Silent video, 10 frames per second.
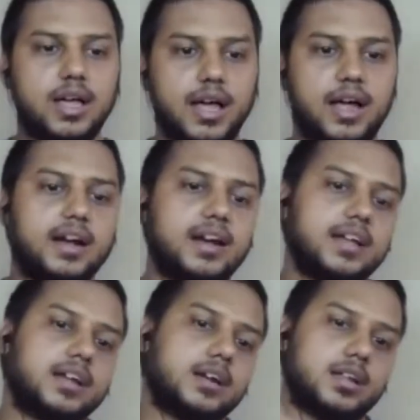and I
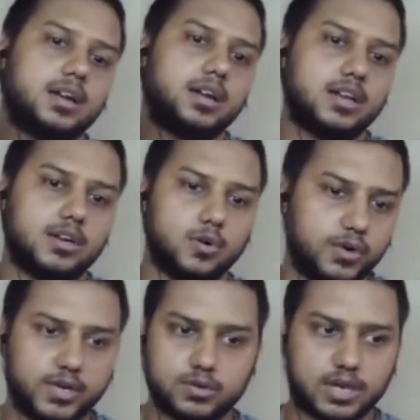can directly go
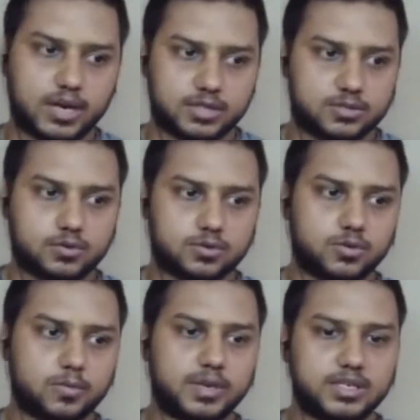into that resource
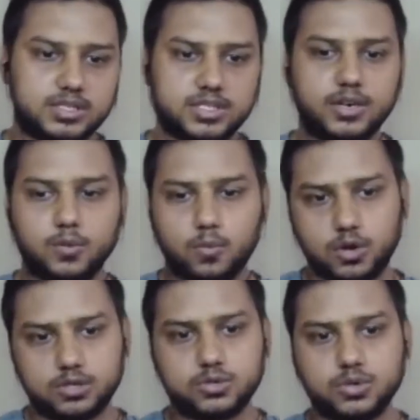group and check
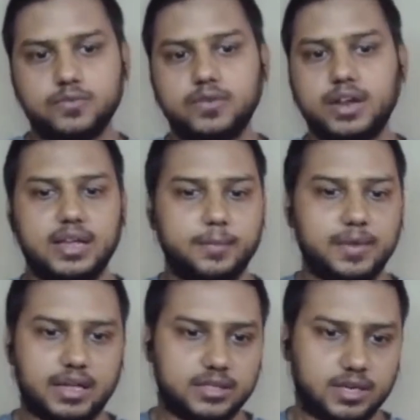whatsoever I am
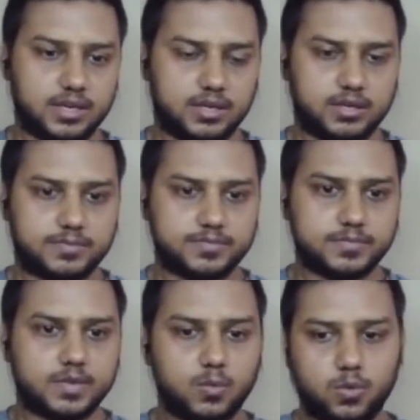gathering here.
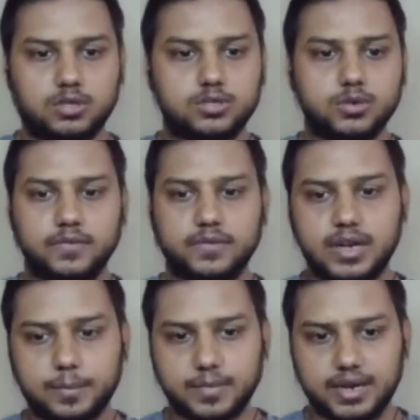Whatsoever
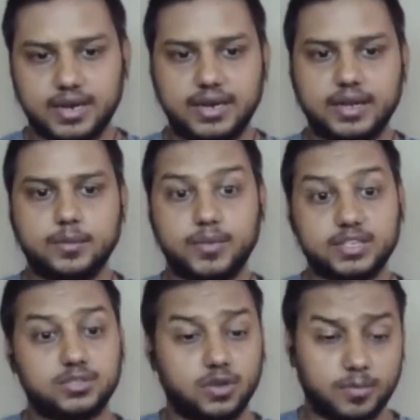I'm getting
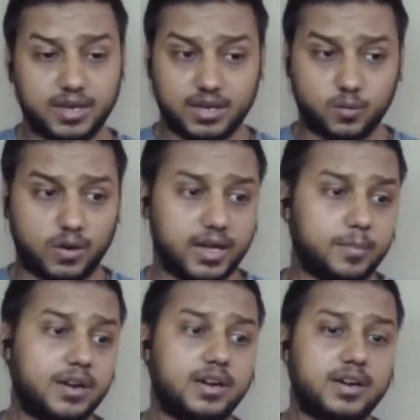based on my
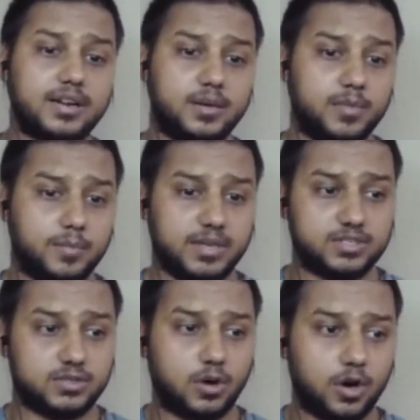environment, it can be
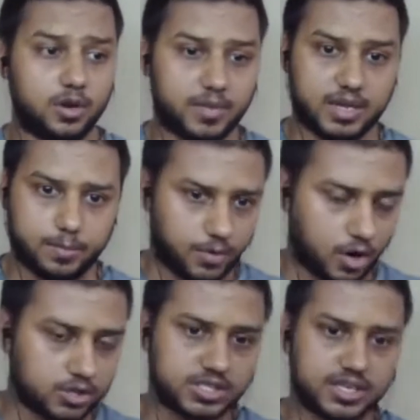based on my
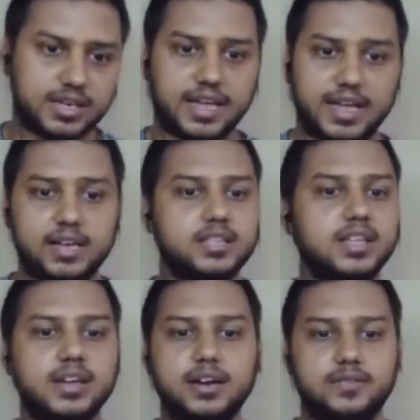project,
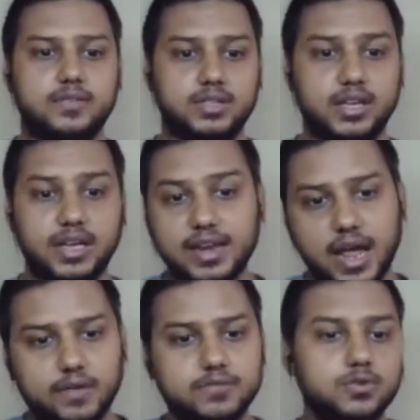anything and everything. I can
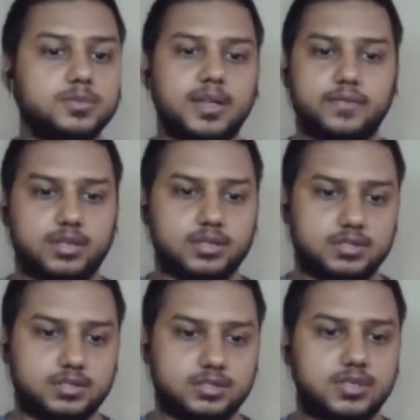have those
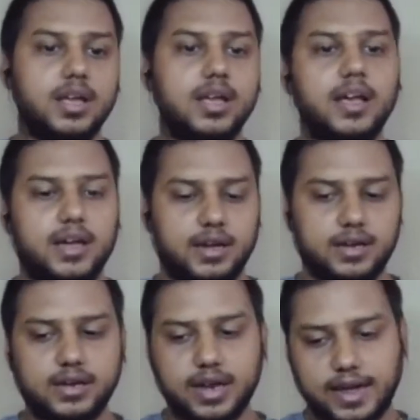bifurcations. And
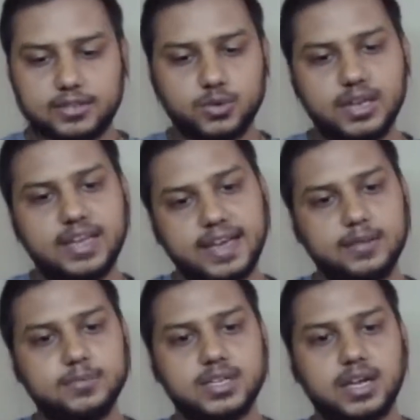it actually
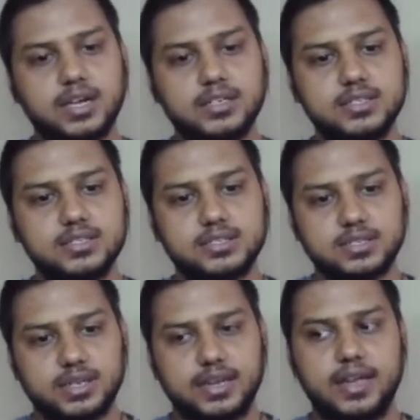helps us
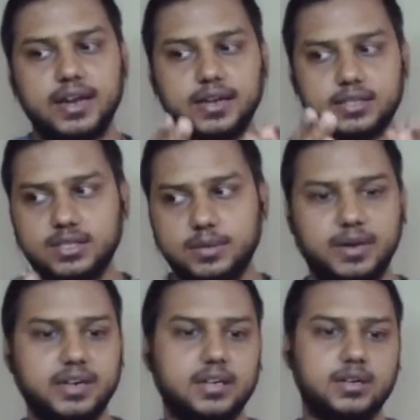get the
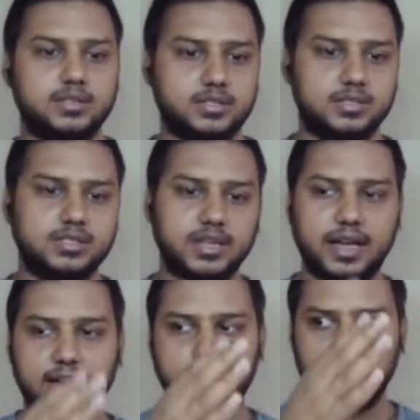better results
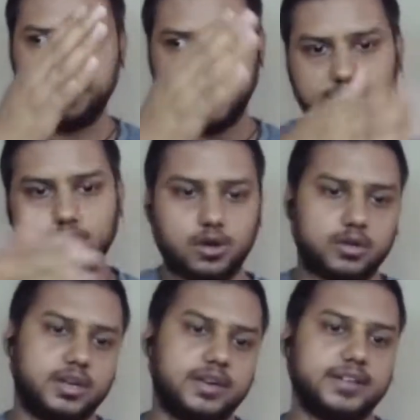and you know better
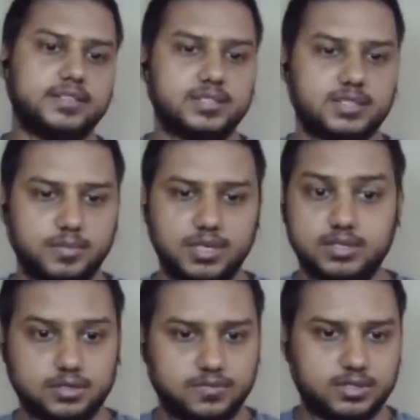organize my
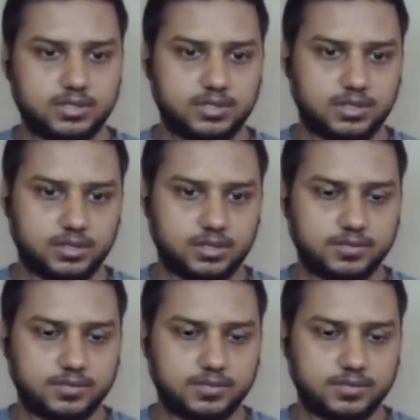services there.